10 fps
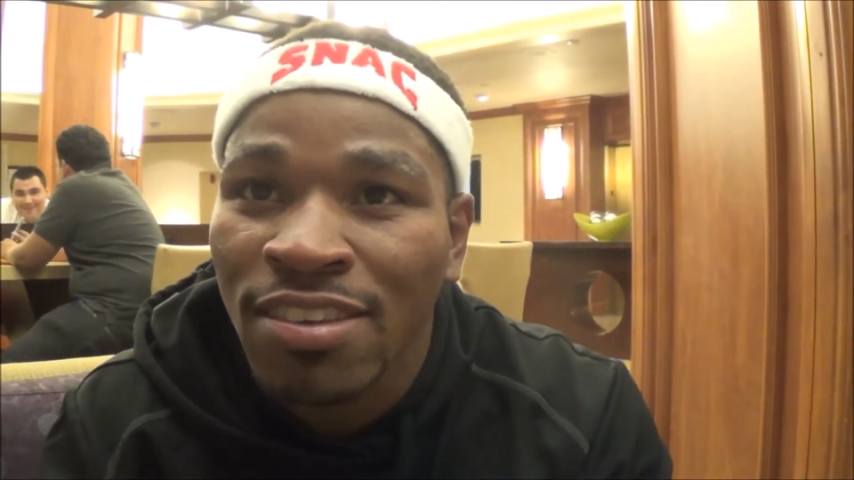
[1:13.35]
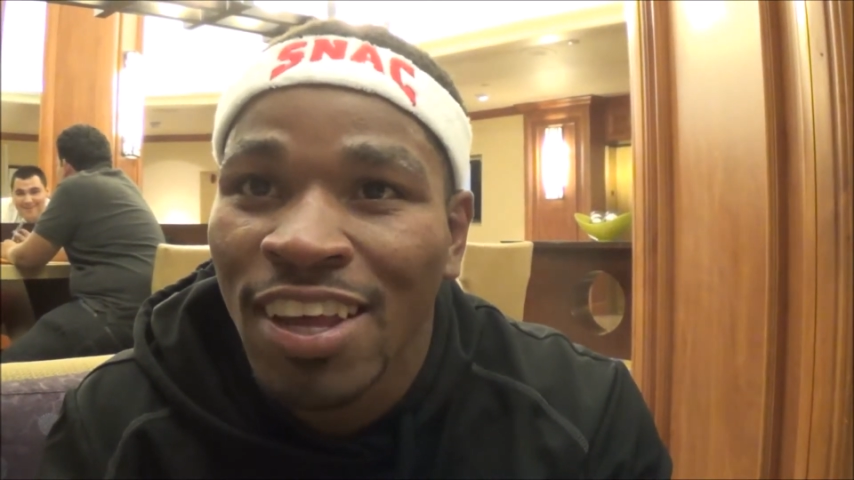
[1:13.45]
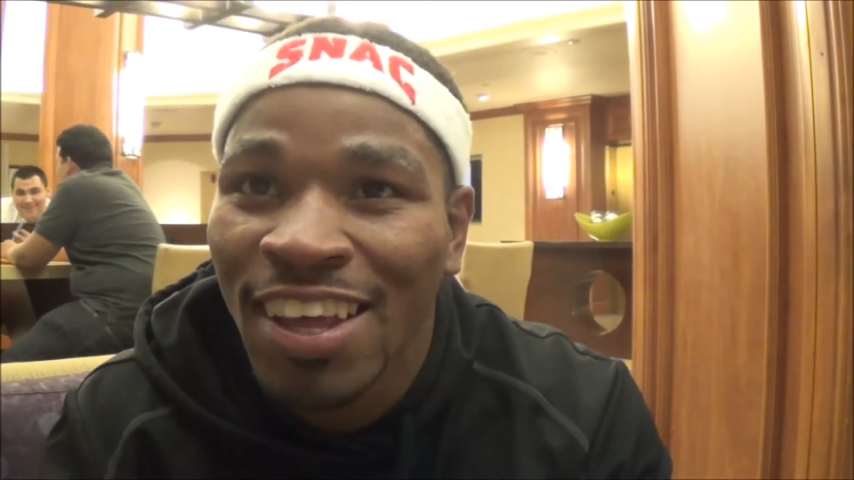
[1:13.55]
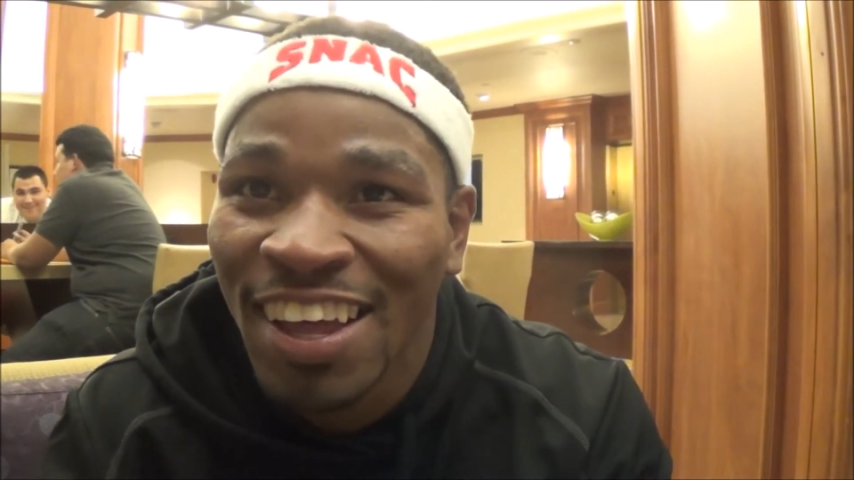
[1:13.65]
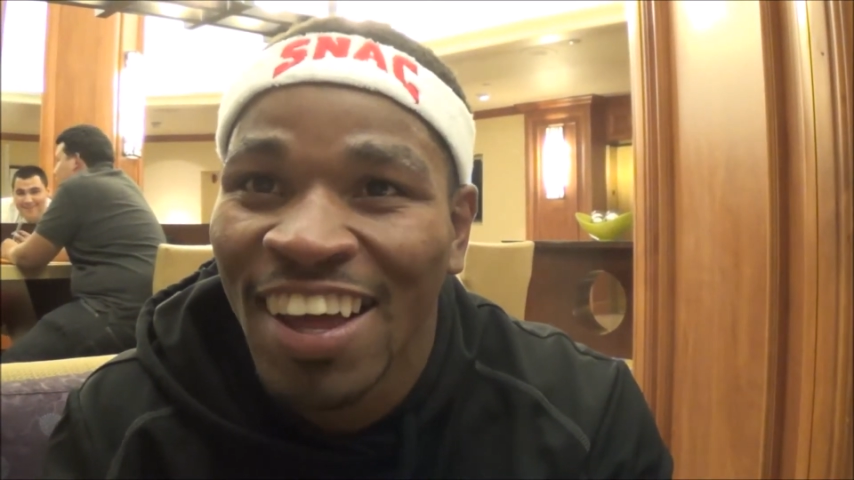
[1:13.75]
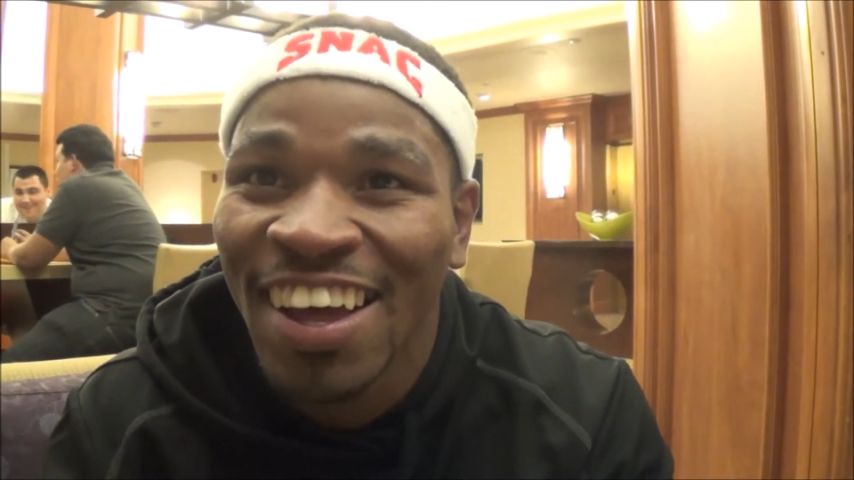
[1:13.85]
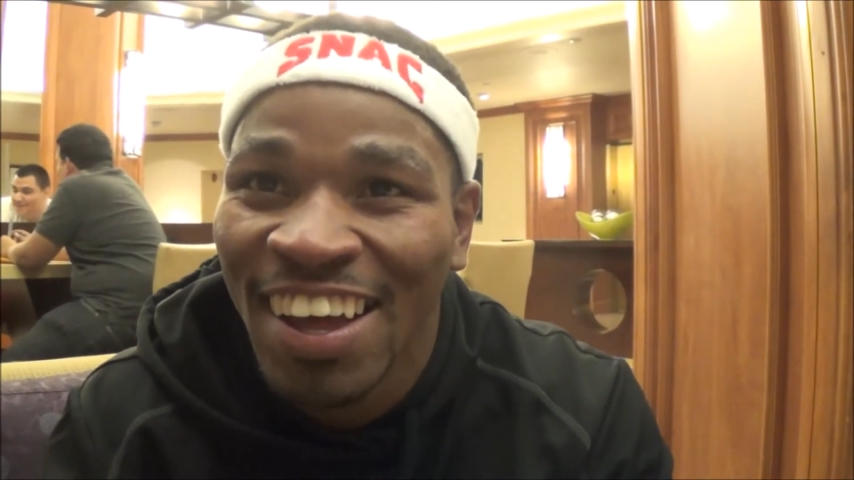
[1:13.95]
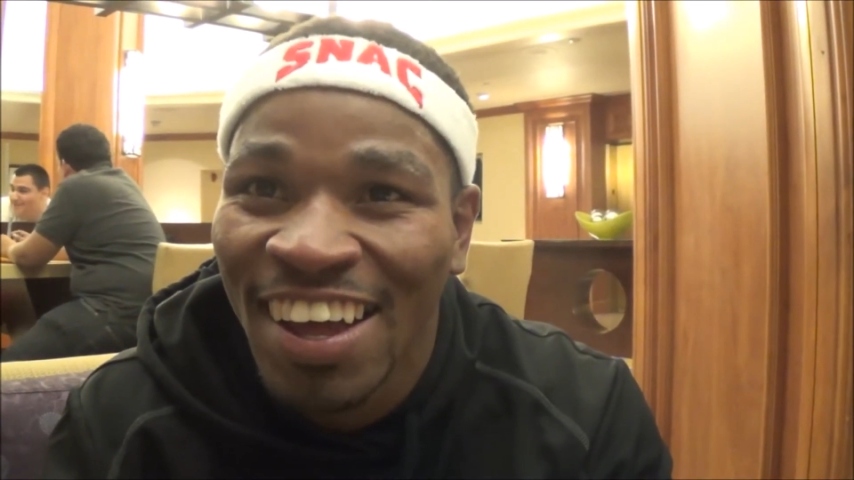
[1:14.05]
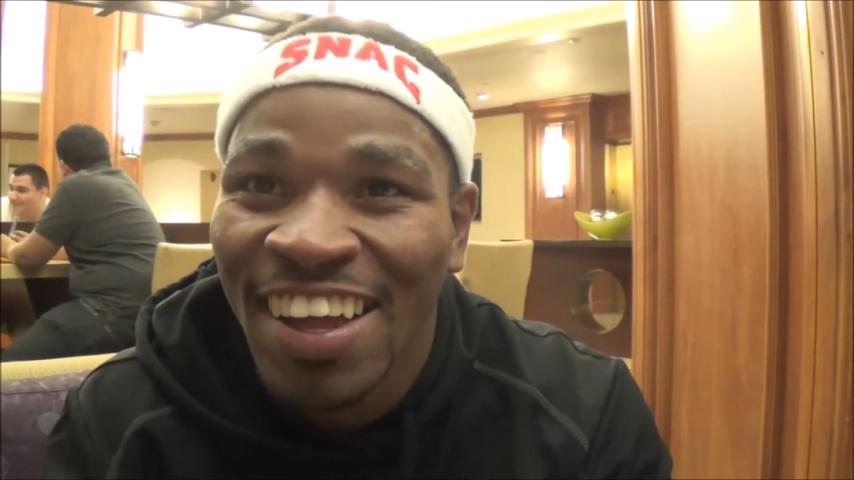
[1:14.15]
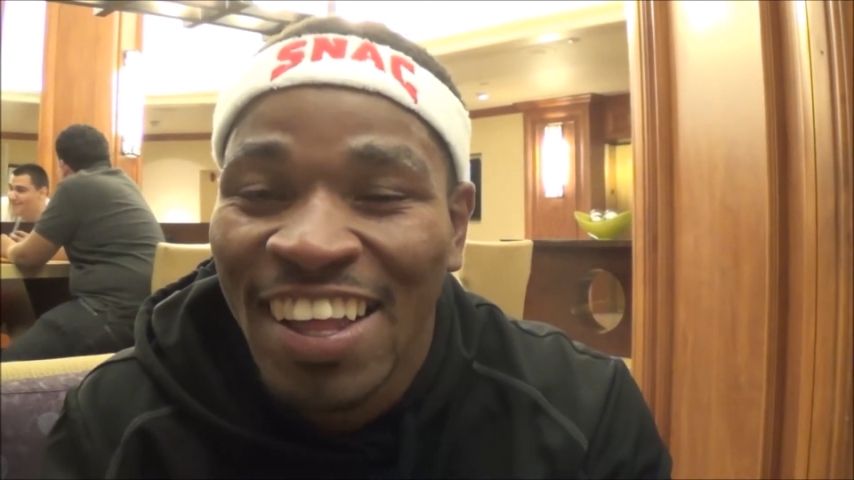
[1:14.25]

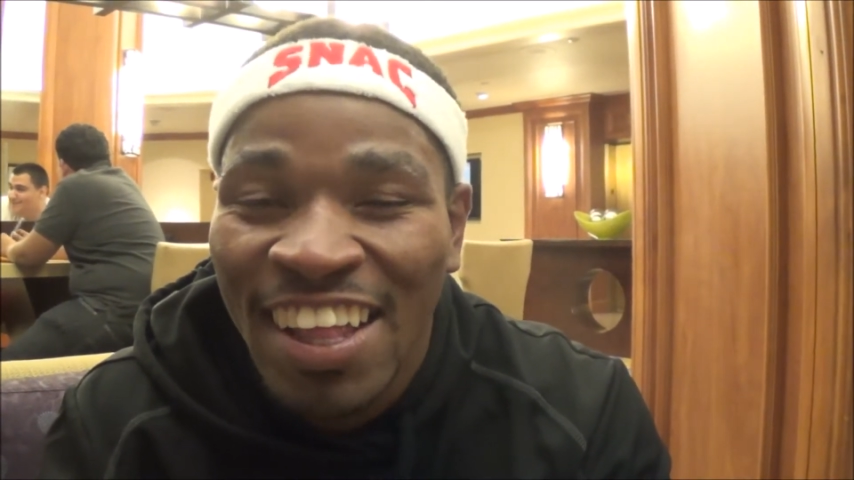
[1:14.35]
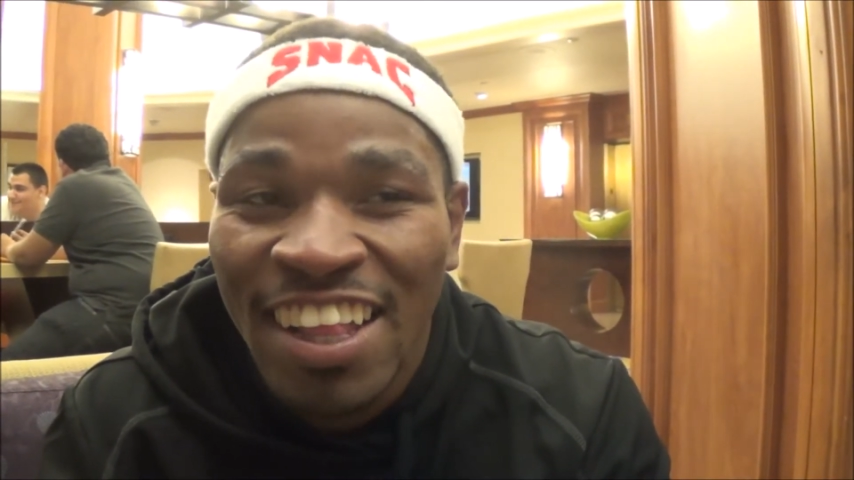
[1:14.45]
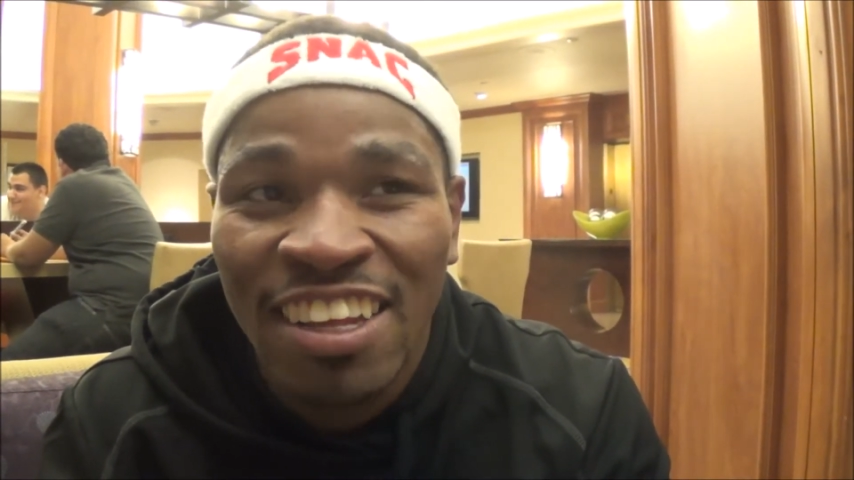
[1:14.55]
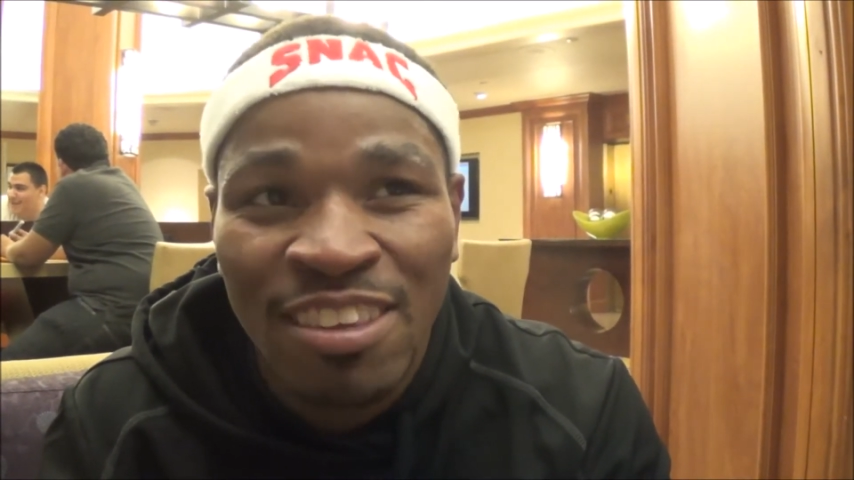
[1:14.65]
That's